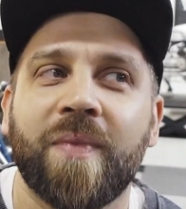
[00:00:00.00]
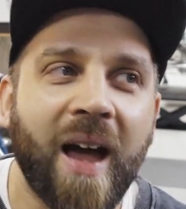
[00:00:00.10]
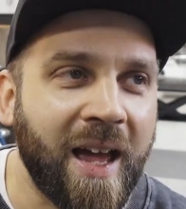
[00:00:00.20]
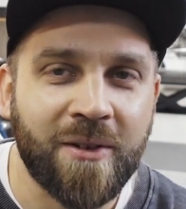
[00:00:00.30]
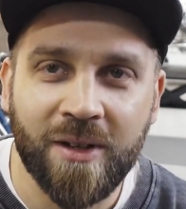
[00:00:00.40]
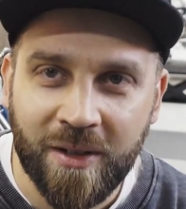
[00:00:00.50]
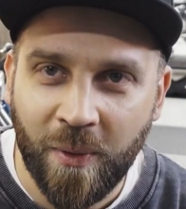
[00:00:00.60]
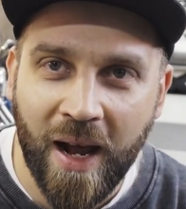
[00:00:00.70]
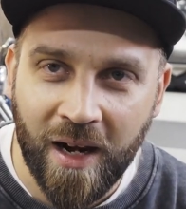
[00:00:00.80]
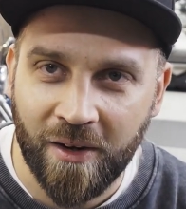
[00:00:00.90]
I do it
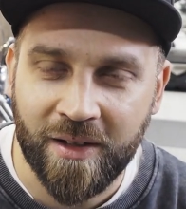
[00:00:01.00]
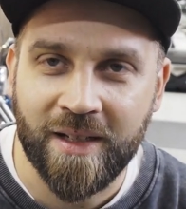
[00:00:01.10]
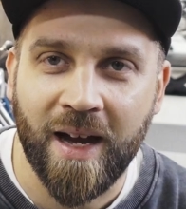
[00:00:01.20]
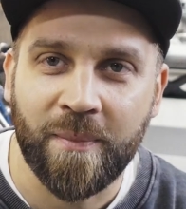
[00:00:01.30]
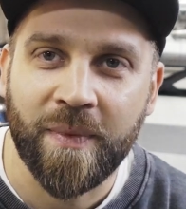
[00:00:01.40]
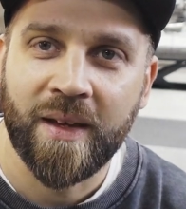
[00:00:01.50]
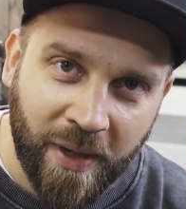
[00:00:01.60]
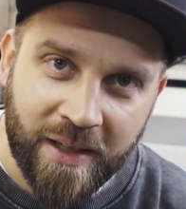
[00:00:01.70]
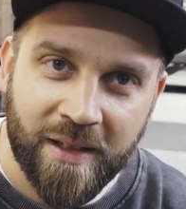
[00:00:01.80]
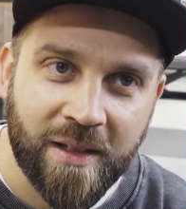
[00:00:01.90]
quite a long time.
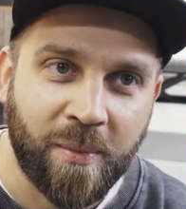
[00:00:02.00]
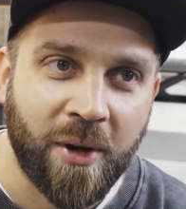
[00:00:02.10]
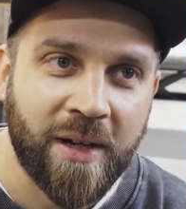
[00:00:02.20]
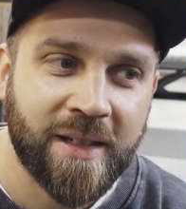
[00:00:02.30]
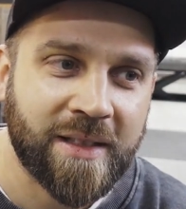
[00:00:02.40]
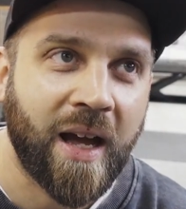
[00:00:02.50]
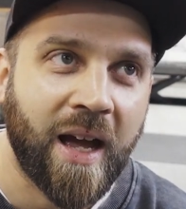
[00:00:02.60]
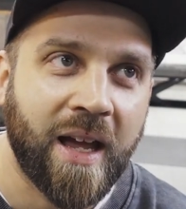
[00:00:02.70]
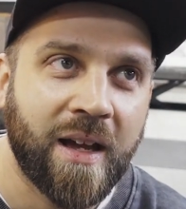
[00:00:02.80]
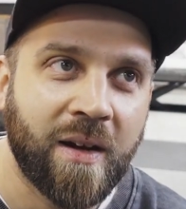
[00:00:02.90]
But the point is
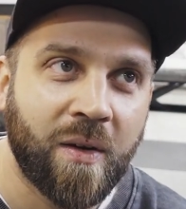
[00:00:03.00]
I